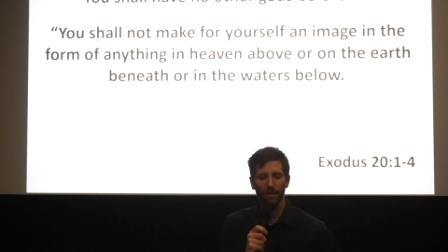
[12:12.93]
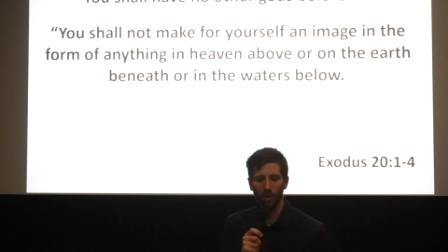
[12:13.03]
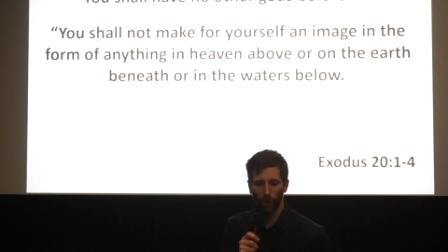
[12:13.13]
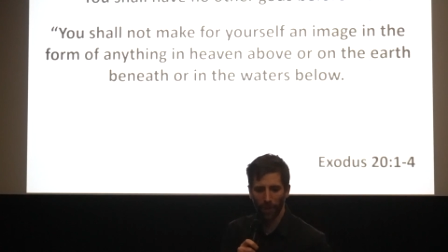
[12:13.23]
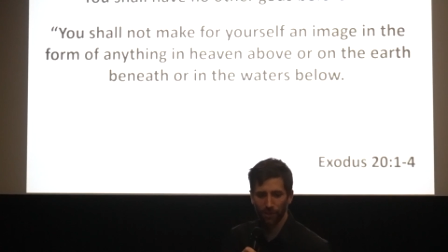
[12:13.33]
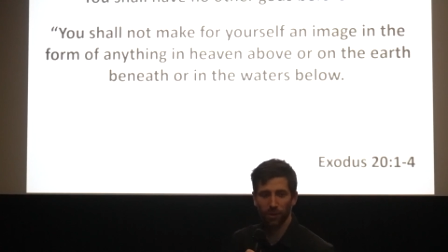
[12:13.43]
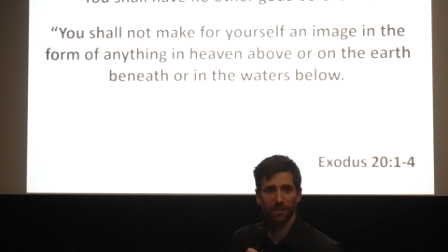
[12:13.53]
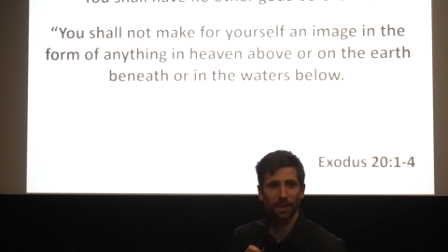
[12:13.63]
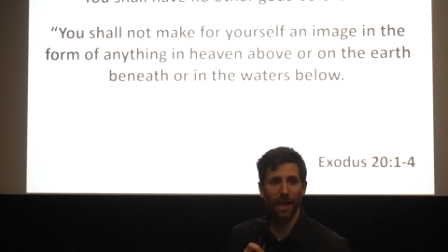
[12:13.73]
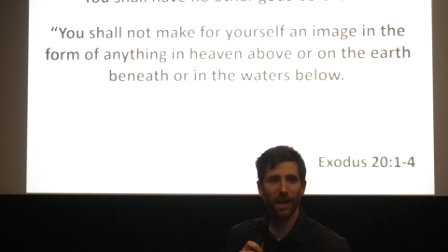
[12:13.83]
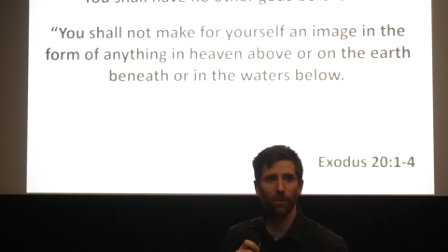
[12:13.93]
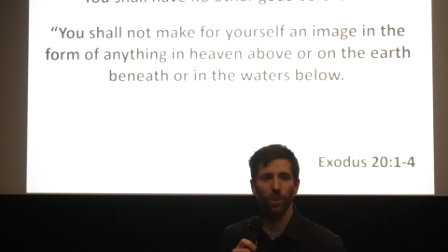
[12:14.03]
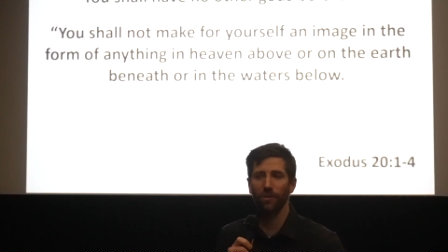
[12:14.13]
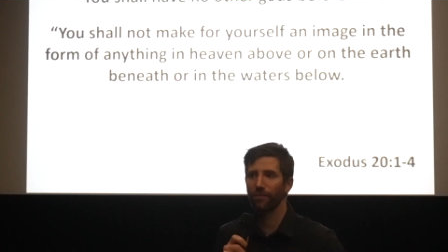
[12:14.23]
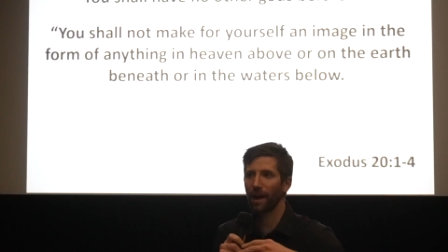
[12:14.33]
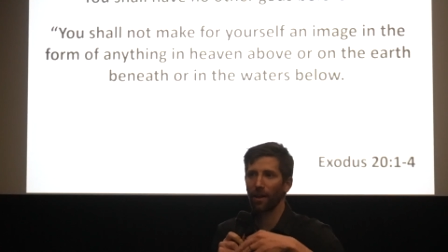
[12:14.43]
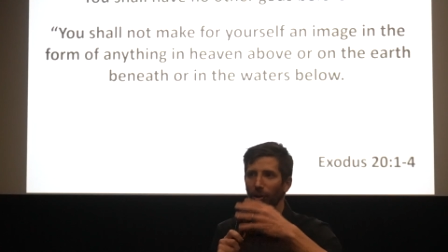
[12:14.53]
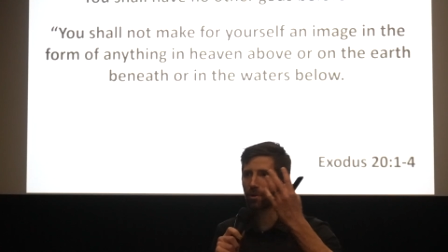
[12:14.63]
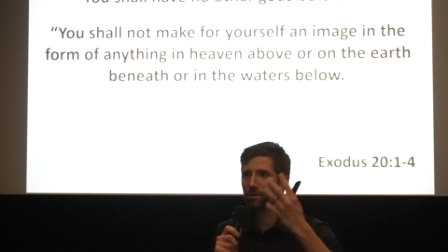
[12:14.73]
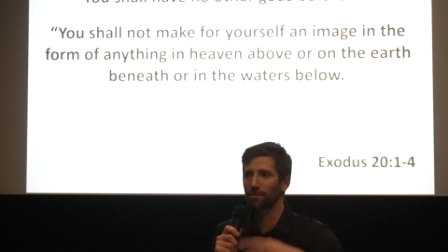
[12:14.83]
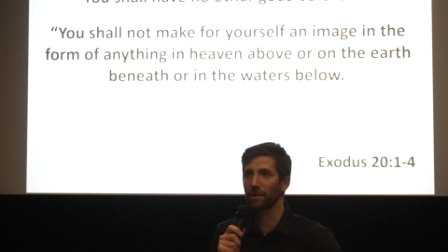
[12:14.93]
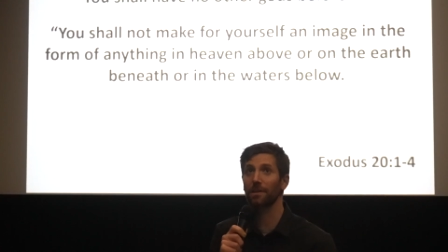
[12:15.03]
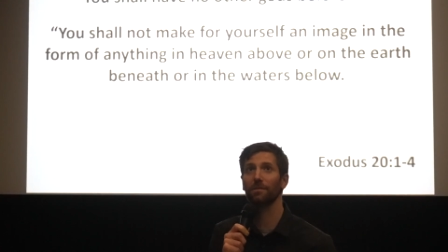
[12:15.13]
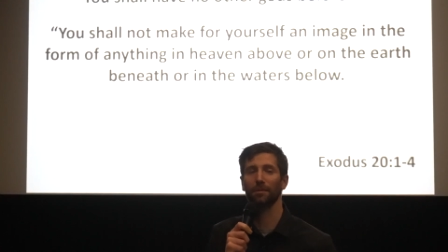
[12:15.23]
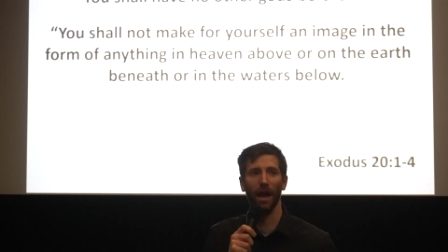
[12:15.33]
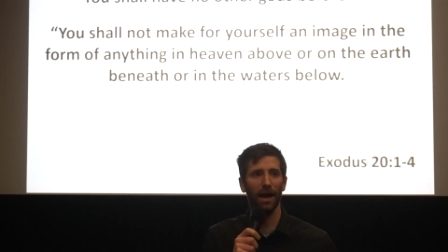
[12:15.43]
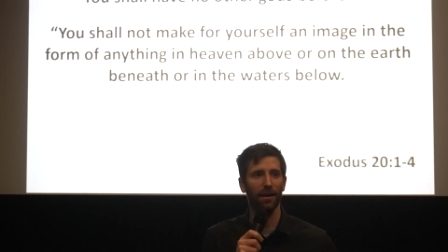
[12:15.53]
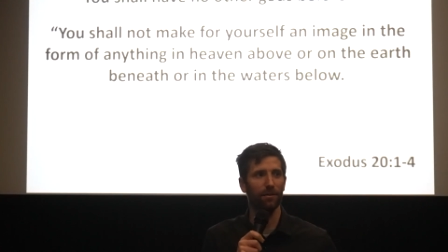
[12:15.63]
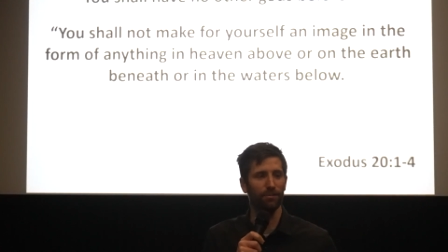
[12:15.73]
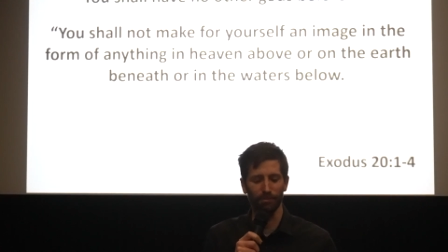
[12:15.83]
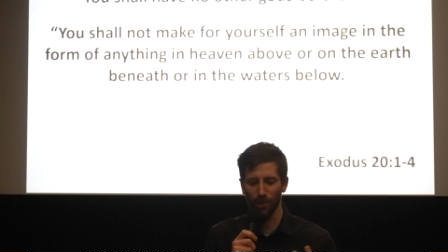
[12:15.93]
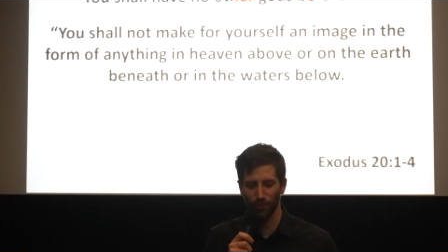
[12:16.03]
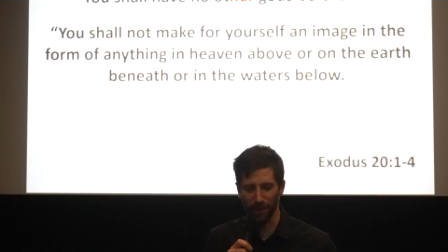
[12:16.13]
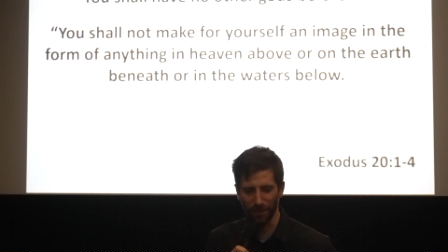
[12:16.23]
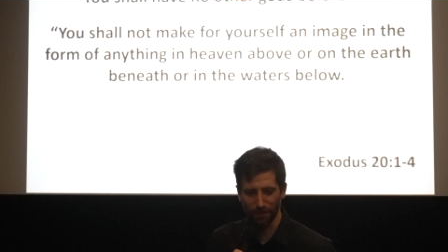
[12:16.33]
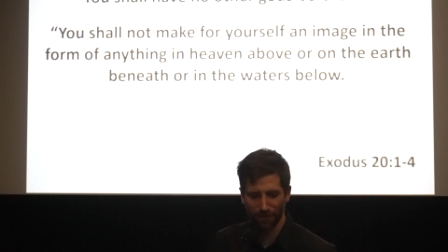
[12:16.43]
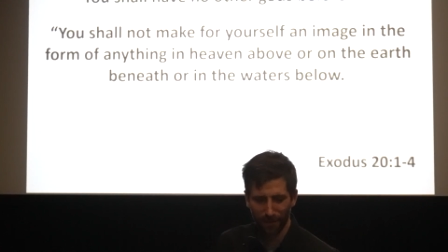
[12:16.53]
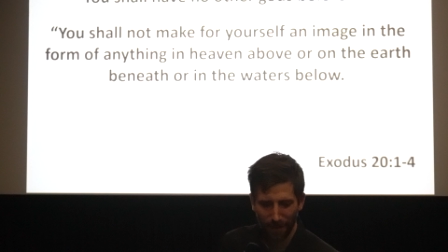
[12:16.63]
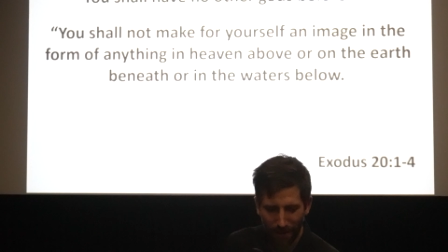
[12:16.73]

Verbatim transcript: So let's just say we followed the god of movies.